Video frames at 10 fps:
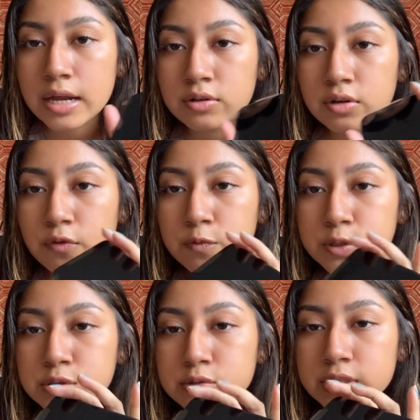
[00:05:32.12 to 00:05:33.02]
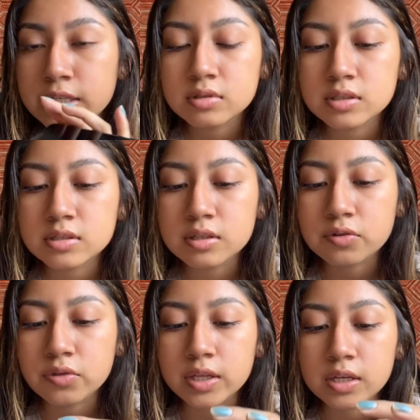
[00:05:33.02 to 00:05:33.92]
don't know if we should take this
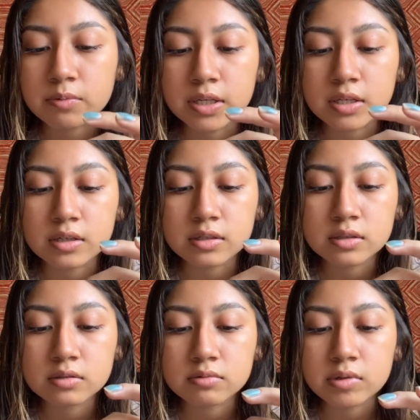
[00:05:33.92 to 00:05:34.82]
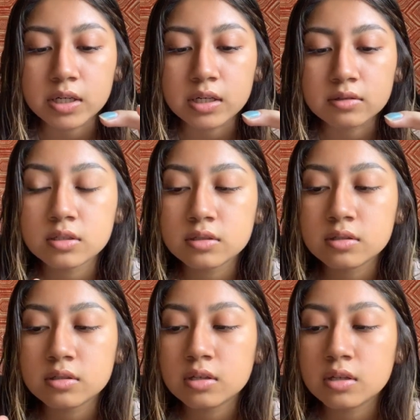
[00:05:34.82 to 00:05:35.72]
little thing right here right now,
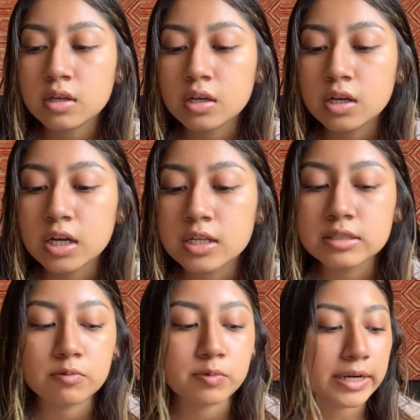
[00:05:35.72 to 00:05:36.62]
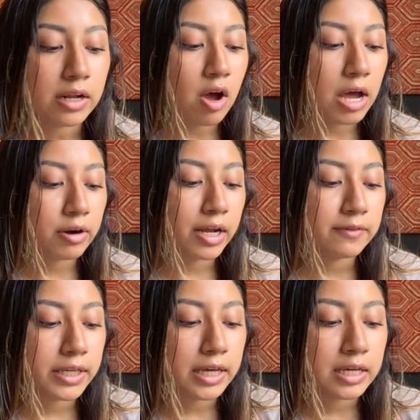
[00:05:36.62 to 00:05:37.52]
because right now I don't have
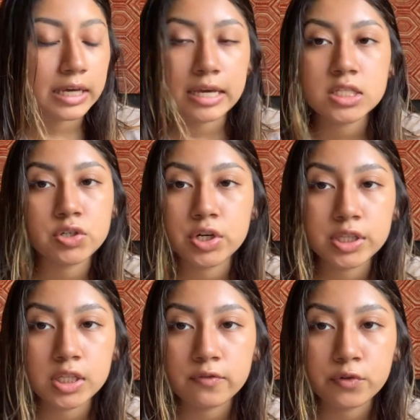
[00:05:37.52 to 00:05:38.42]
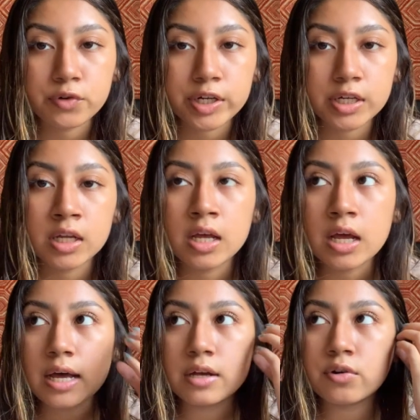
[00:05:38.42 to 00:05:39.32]
like a case or anything for it.
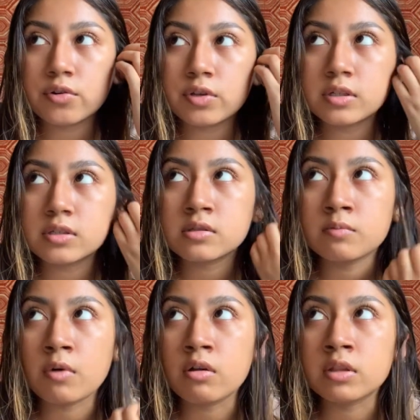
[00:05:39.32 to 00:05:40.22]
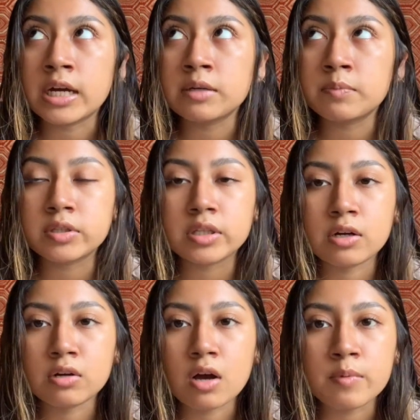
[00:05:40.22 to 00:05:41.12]
I ordered some online, but they
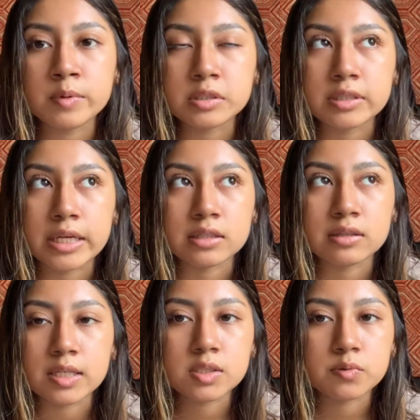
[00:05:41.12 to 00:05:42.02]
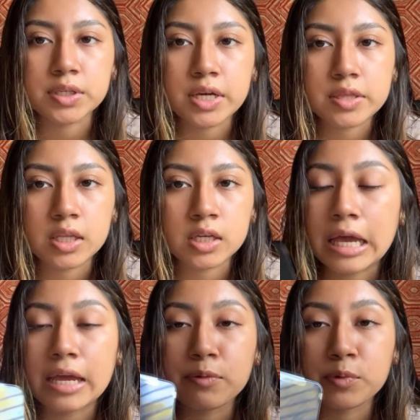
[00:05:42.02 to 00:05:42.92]
don't come until like next week, I think.
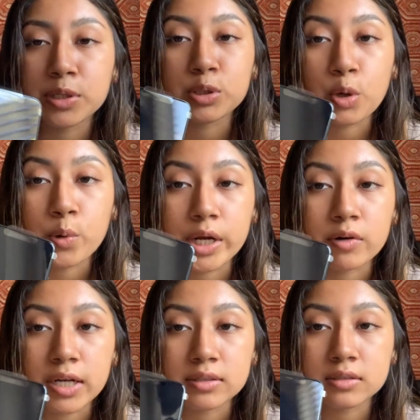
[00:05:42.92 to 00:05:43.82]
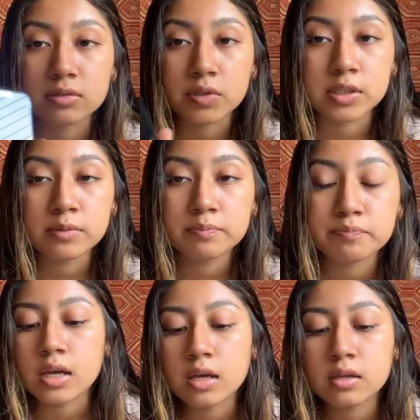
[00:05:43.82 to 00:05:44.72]
I really don't want to crack the screen,
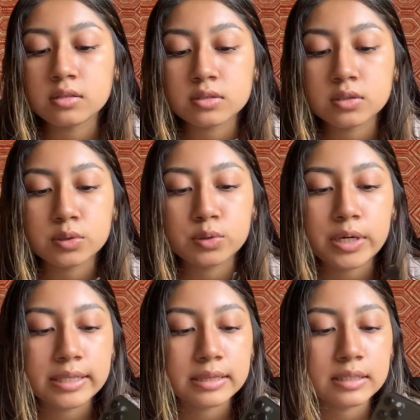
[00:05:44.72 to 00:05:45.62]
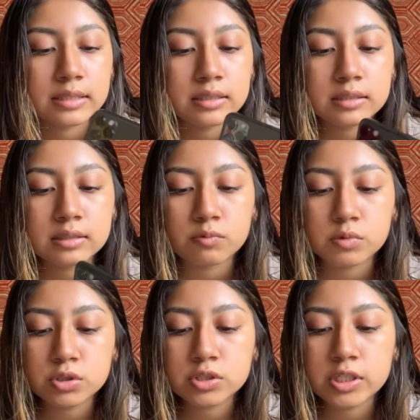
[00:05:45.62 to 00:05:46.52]
and so I think we'll
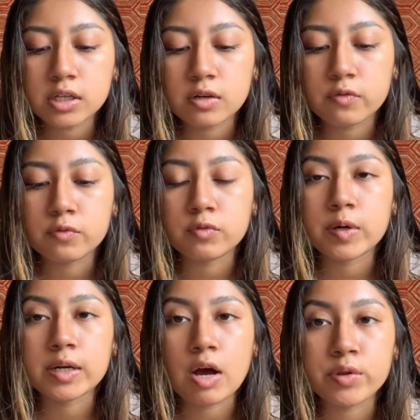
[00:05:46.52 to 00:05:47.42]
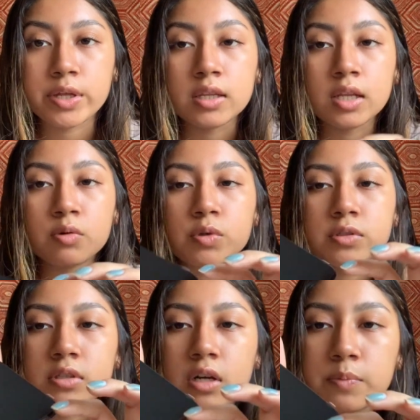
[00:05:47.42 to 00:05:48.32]
just take it off for right now, and then we'll
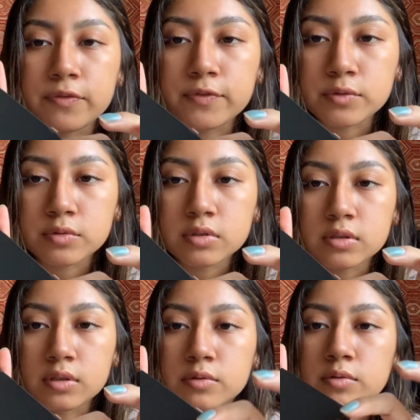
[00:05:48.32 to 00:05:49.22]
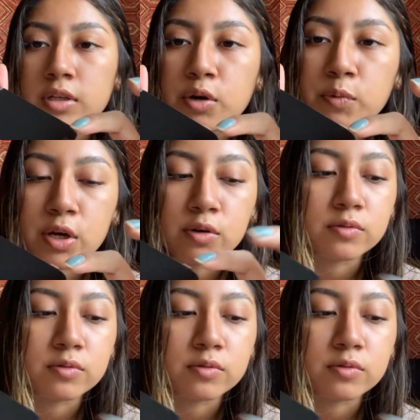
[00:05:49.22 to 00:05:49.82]
set up the phone. So here we go.